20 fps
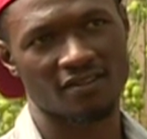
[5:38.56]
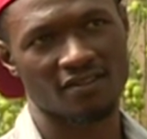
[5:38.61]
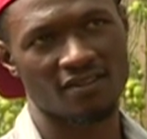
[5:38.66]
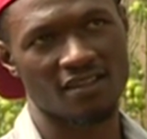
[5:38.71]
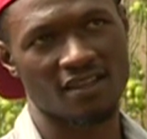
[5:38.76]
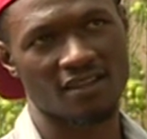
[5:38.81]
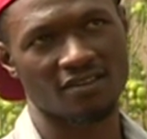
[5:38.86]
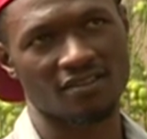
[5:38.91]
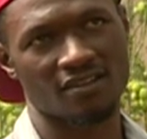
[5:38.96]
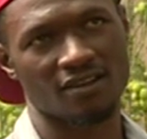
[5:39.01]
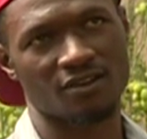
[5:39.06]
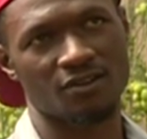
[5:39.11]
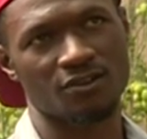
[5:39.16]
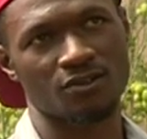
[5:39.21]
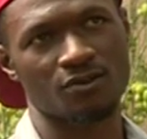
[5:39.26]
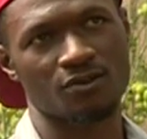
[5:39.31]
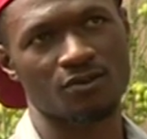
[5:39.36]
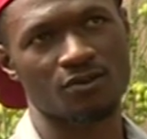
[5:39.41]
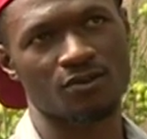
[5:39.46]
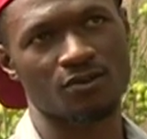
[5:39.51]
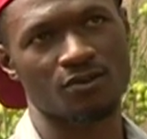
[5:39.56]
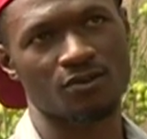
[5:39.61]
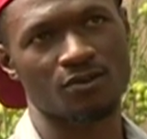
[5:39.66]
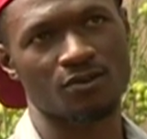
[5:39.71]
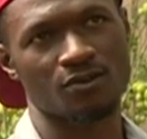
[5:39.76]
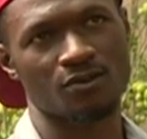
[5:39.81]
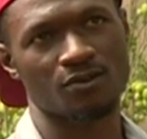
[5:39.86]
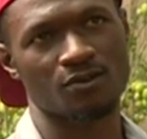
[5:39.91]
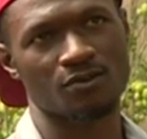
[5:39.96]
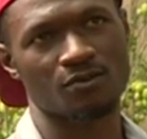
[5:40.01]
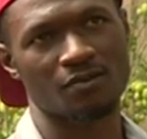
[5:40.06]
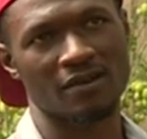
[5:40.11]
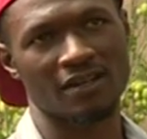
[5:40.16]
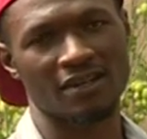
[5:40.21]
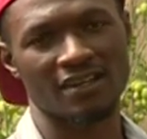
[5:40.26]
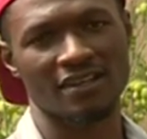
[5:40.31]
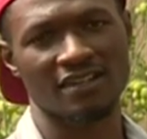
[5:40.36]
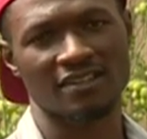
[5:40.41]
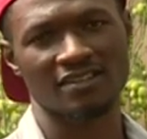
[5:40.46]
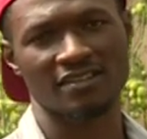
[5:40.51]
that's how you
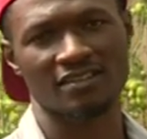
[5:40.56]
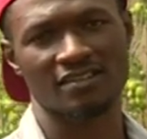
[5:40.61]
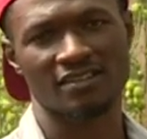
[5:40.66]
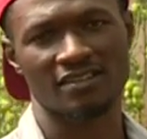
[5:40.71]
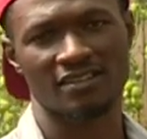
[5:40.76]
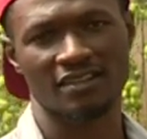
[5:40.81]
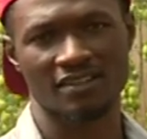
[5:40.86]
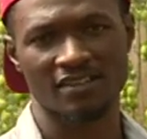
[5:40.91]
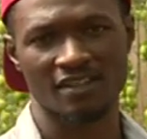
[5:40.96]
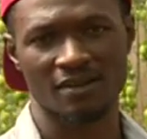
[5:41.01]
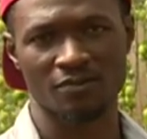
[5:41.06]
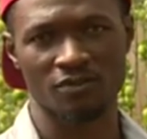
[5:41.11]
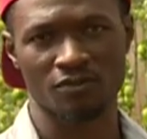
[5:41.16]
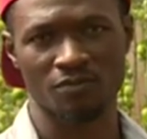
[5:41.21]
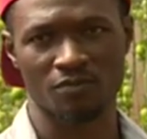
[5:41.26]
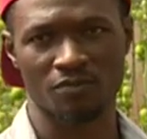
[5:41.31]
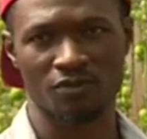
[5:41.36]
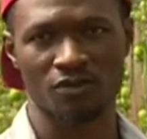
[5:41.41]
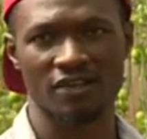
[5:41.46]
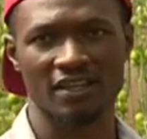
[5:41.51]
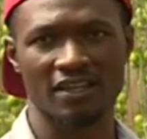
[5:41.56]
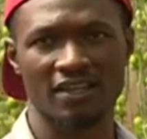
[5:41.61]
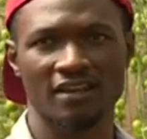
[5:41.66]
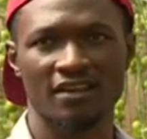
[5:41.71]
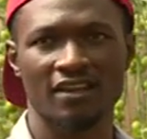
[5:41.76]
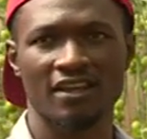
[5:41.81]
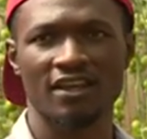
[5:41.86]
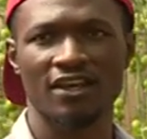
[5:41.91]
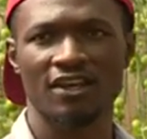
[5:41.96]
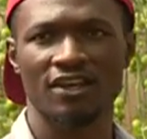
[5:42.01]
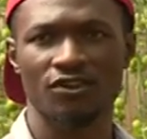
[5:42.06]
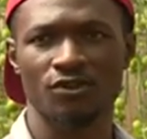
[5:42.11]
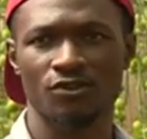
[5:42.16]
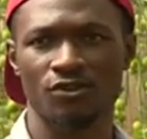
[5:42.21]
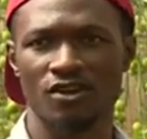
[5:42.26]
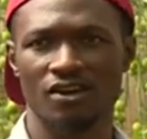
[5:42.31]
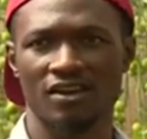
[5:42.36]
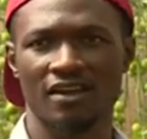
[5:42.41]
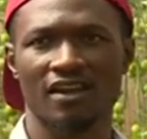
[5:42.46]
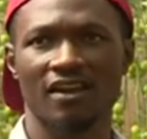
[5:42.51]
manage in terms of pruning. You
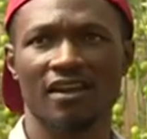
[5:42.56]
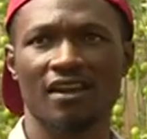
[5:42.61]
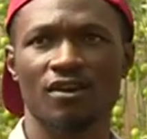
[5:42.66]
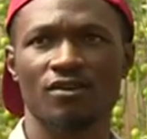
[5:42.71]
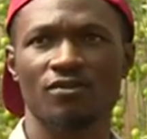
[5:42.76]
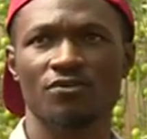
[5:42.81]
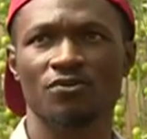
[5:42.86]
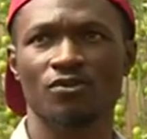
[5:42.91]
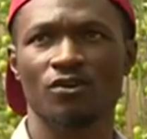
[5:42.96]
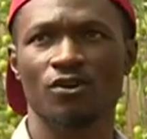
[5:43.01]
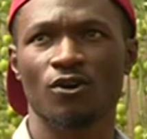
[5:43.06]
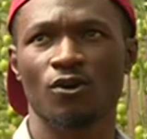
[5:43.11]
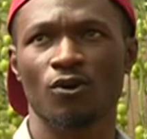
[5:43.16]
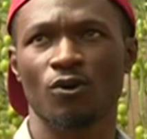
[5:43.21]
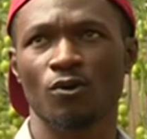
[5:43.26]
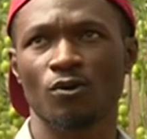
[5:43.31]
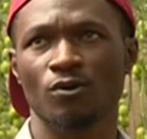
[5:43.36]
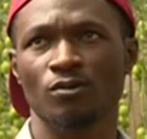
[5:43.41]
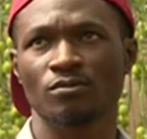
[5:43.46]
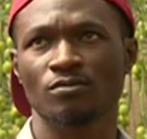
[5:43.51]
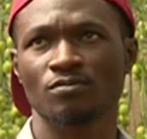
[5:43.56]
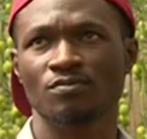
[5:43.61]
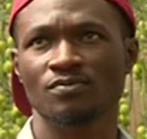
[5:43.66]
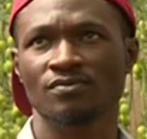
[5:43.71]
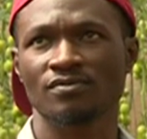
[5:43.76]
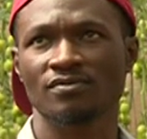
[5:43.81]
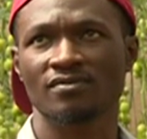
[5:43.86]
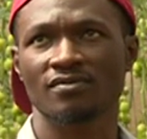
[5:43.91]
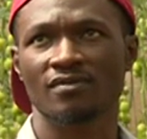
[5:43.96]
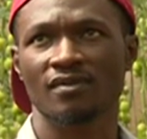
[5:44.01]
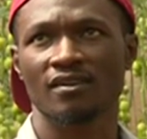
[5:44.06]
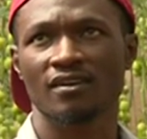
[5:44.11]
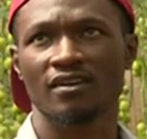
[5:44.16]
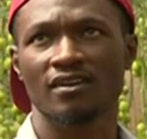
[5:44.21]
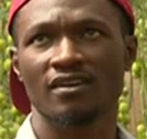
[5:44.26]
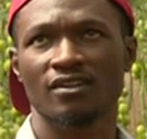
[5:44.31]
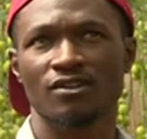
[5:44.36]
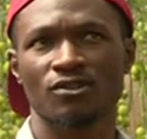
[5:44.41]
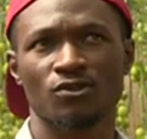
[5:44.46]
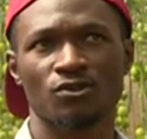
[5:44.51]
don't allow for
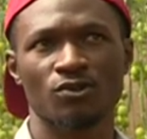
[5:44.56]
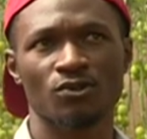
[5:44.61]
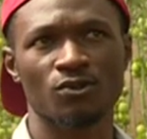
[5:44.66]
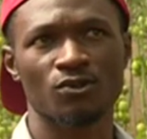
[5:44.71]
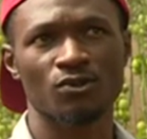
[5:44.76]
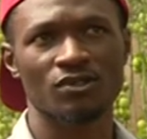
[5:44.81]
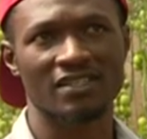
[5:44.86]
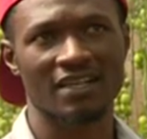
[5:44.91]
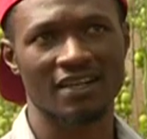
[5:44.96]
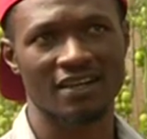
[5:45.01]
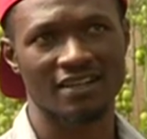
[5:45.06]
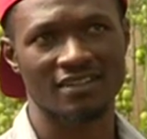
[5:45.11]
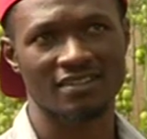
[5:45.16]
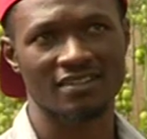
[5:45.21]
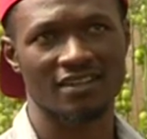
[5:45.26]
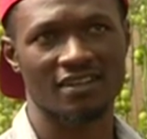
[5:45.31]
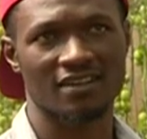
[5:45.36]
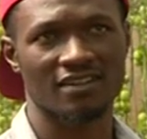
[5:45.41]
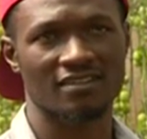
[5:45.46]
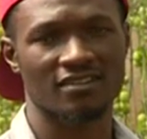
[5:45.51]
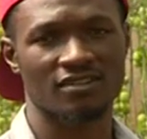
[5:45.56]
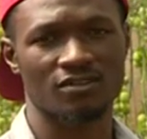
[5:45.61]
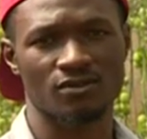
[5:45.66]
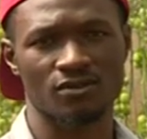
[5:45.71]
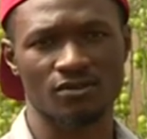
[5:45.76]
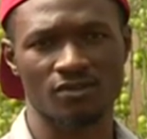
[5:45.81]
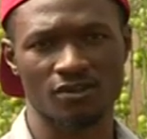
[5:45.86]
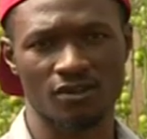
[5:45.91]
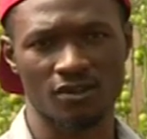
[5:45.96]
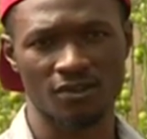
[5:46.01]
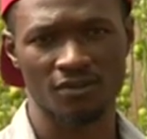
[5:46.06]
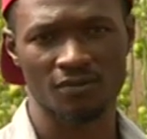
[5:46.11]
two suckers heads to grow.